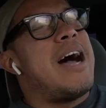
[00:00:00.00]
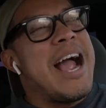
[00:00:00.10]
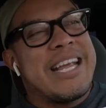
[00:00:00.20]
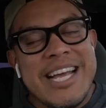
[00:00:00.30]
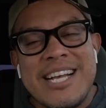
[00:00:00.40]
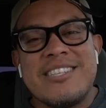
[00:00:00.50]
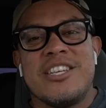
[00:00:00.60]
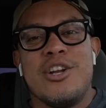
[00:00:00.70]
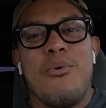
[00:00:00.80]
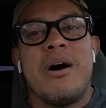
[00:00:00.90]
I guess,
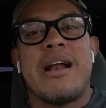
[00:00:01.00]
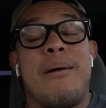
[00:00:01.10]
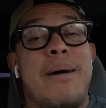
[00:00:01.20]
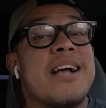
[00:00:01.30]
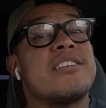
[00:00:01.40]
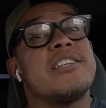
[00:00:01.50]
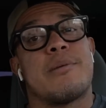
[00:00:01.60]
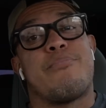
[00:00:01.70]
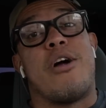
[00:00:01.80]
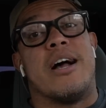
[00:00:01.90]
you know what? I'm actually
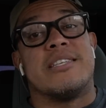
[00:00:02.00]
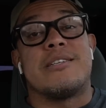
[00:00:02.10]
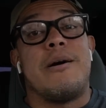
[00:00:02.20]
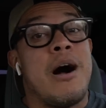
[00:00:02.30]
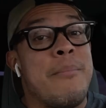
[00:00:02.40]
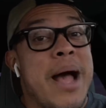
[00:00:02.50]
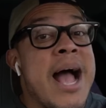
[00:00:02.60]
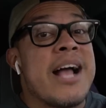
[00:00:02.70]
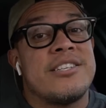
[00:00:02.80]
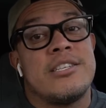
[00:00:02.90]
surprised. I'm
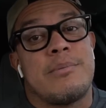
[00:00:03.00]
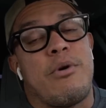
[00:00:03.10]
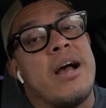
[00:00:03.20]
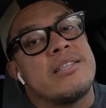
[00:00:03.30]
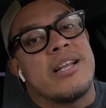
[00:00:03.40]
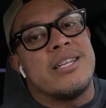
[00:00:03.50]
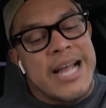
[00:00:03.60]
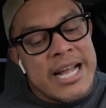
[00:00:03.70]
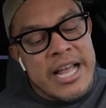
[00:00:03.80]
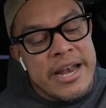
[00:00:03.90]
actually surprised that it's
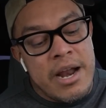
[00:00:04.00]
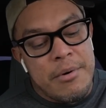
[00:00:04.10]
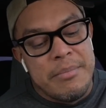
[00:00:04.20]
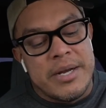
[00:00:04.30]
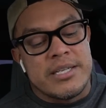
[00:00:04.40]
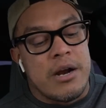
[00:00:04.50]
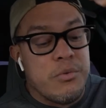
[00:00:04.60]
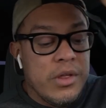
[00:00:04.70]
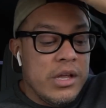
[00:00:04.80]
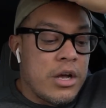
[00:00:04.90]
at that number, because I
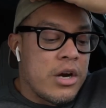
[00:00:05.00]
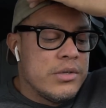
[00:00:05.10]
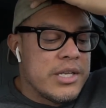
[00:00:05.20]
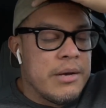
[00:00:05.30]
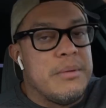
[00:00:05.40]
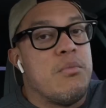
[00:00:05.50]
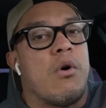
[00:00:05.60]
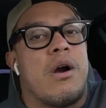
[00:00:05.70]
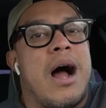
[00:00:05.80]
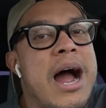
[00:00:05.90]
really thought it was gonna be
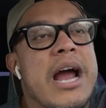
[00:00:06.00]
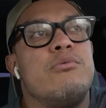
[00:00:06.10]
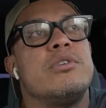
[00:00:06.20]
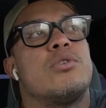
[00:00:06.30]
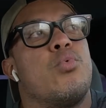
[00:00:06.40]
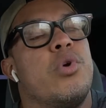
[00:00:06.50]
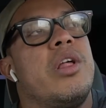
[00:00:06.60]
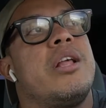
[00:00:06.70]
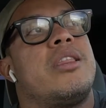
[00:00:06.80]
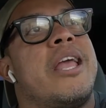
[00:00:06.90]
more. I was
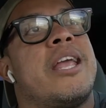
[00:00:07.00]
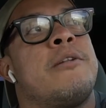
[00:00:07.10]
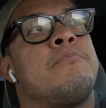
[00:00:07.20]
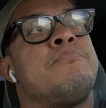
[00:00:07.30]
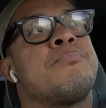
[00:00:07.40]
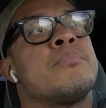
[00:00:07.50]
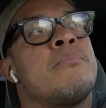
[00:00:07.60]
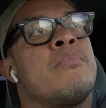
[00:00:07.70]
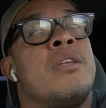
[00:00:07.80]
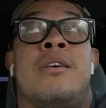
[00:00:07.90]
really thinking,
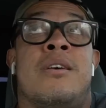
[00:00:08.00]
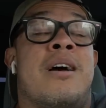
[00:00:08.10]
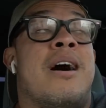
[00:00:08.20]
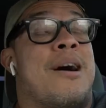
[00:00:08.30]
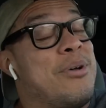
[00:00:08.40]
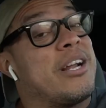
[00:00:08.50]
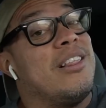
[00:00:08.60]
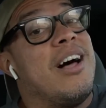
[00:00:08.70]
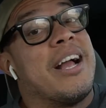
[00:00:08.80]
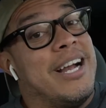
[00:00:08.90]
I'm not
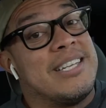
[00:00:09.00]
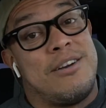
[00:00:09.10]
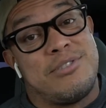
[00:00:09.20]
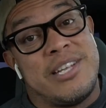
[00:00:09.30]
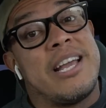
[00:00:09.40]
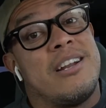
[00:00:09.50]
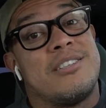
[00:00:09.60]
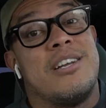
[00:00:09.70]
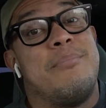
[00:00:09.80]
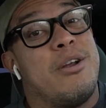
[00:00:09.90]
gonna lie, guys, I was thinking I
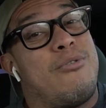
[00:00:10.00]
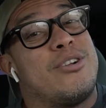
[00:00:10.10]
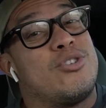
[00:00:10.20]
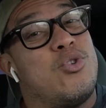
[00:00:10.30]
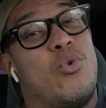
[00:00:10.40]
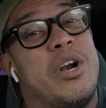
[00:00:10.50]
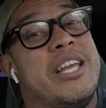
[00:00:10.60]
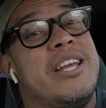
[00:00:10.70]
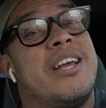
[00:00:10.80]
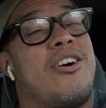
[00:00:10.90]
was gonna be around
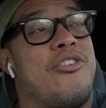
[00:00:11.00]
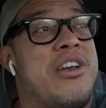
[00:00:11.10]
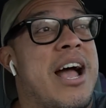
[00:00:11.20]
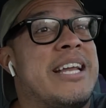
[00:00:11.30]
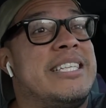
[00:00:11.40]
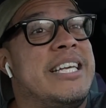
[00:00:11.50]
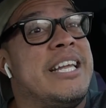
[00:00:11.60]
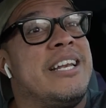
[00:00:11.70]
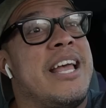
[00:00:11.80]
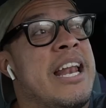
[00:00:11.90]
20 or
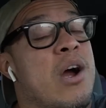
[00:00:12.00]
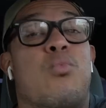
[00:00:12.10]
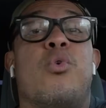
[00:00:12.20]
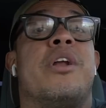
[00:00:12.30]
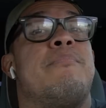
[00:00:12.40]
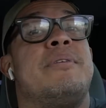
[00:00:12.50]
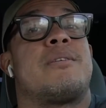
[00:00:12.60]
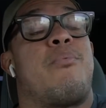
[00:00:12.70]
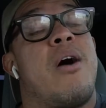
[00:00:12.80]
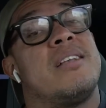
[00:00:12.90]
19, and I wouldn't be
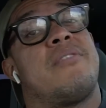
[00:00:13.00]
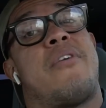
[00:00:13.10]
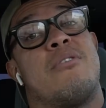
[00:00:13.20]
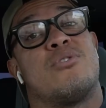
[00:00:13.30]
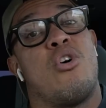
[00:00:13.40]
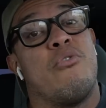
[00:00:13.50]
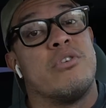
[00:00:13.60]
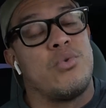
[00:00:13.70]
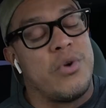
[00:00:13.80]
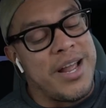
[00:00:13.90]
surprised if I was over
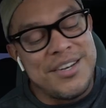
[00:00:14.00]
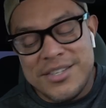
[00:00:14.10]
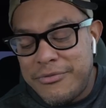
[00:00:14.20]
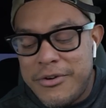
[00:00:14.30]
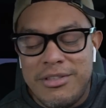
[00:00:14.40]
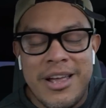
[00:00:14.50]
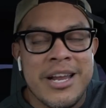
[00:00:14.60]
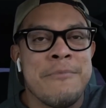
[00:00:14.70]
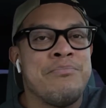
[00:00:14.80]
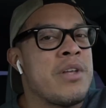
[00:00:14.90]
20. I just felt
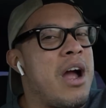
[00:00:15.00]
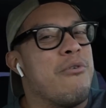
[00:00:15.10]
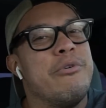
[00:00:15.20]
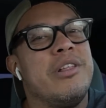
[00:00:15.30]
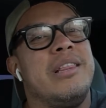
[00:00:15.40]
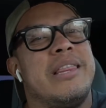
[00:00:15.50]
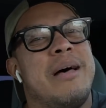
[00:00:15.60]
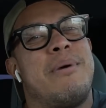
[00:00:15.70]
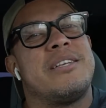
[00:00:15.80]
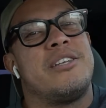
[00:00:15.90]
like I really
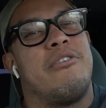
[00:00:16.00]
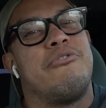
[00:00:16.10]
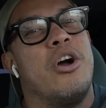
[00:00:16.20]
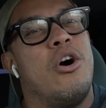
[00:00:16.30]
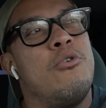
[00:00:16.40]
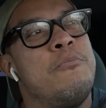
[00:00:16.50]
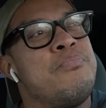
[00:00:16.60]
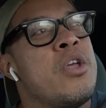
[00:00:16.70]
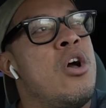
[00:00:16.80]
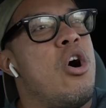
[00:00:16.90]
let myself go
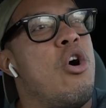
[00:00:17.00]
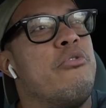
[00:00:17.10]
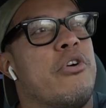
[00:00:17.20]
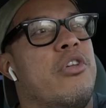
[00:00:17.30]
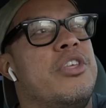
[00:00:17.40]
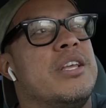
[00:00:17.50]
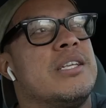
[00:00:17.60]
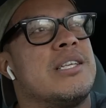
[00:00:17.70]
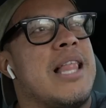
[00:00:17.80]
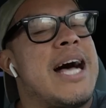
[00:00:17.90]
over
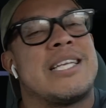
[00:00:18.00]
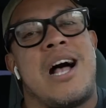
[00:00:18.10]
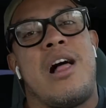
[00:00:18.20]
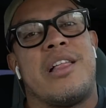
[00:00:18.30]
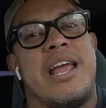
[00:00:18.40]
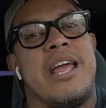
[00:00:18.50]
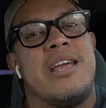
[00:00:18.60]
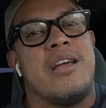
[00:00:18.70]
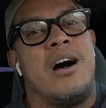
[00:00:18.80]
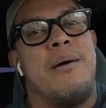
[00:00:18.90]
these last
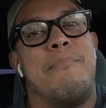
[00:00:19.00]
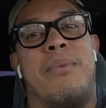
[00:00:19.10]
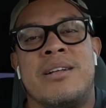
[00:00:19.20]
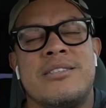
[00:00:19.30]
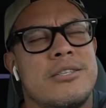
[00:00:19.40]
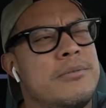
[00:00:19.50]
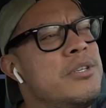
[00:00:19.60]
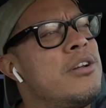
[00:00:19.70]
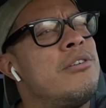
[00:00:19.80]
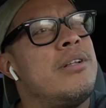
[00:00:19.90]
holiday months.
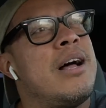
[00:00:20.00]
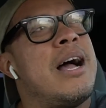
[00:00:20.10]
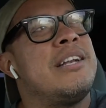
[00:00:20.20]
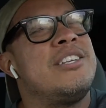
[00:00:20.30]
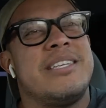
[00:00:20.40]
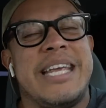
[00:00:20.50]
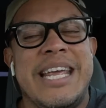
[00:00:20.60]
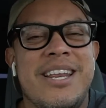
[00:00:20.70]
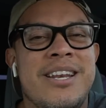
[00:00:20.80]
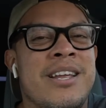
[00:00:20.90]
You know, just
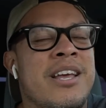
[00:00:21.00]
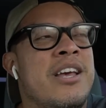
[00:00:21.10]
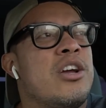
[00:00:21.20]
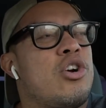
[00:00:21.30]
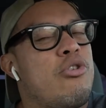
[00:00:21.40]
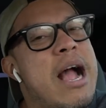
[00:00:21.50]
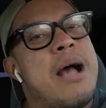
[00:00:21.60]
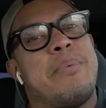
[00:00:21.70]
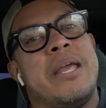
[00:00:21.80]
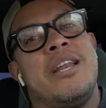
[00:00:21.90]
eating
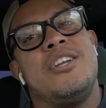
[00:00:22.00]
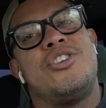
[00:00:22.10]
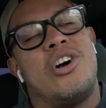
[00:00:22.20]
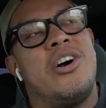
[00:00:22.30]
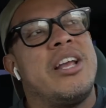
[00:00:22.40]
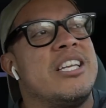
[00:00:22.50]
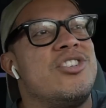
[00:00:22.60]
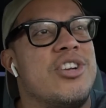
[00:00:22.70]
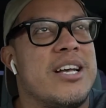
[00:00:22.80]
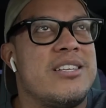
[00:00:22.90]
crap, eating junk, and
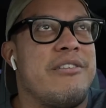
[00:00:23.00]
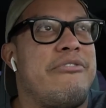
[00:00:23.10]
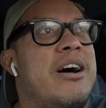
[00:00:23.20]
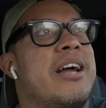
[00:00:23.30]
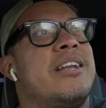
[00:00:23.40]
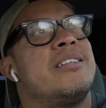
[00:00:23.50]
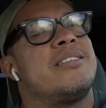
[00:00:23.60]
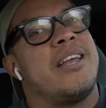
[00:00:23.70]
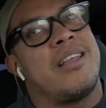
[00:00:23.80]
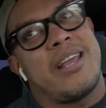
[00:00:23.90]
justifying it,
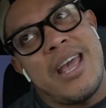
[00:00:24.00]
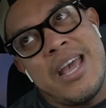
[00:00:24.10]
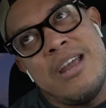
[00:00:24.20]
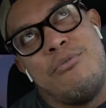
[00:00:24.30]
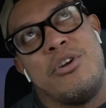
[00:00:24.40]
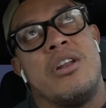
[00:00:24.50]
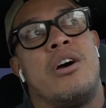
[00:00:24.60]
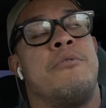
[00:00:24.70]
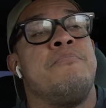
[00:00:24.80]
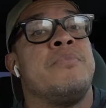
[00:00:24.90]
saying like, hey, well, you
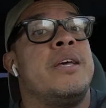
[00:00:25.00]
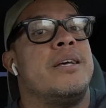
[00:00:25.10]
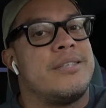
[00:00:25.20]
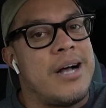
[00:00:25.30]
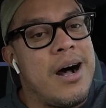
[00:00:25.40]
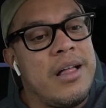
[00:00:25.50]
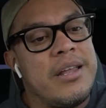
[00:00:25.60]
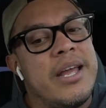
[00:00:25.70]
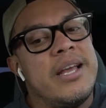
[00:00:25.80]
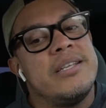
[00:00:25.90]
know, it's the
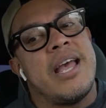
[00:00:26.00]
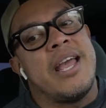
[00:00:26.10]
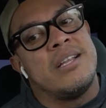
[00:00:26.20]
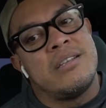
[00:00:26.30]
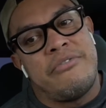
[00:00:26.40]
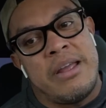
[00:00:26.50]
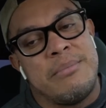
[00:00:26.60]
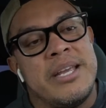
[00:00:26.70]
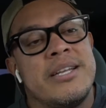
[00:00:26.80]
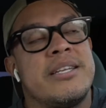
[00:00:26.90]
holidays. Hey, it's a
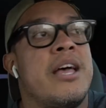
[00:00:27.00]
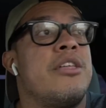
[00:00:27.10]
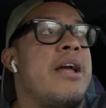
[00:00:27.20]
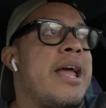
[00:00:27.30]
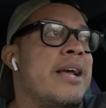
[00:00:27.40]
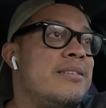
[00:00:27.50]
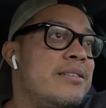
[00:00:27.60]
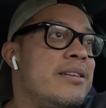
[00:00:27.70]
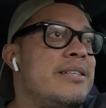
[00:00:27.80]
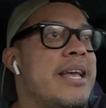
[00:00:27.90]
family get together. Hey, it's
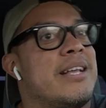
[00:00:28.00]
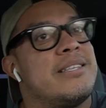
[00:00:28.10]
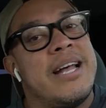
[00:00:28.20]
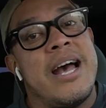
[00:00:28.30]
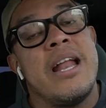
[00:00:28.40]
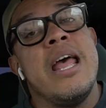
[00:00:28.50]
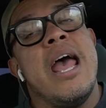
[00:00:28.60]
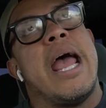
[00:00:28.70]
this. Hey, it's that.